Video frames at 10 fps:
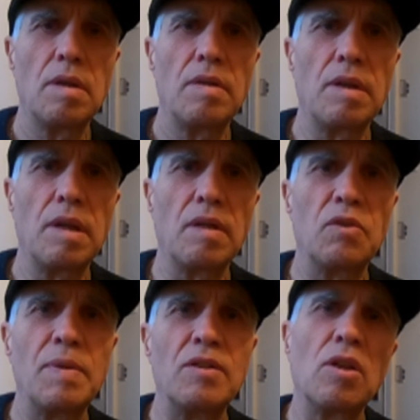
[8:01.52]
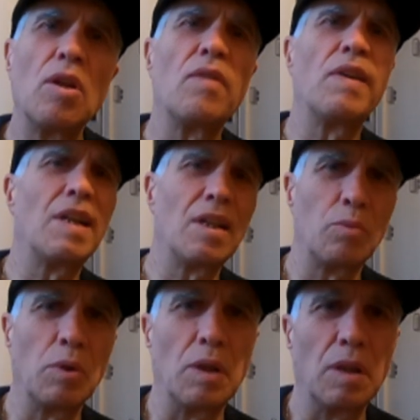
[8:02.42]
They have spent a lot of hard
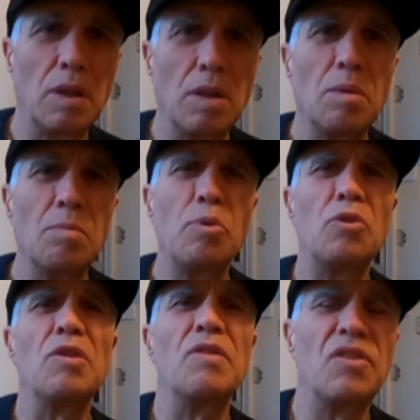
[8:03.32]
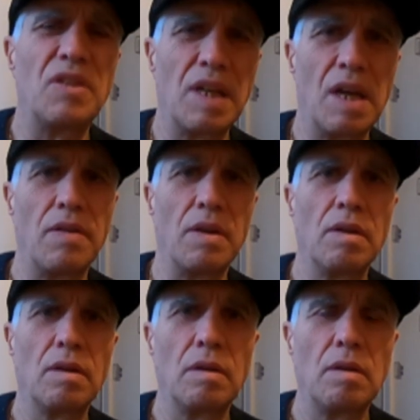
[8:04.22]
work putting this together
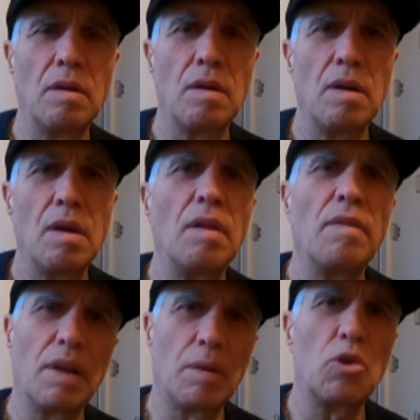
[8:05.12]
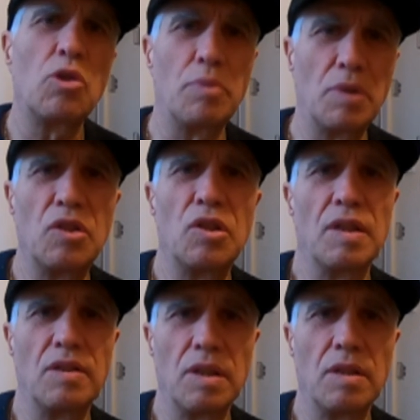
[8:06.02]
and I very much
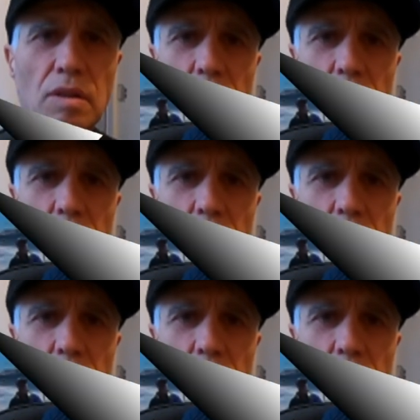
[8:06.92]
appreciate it.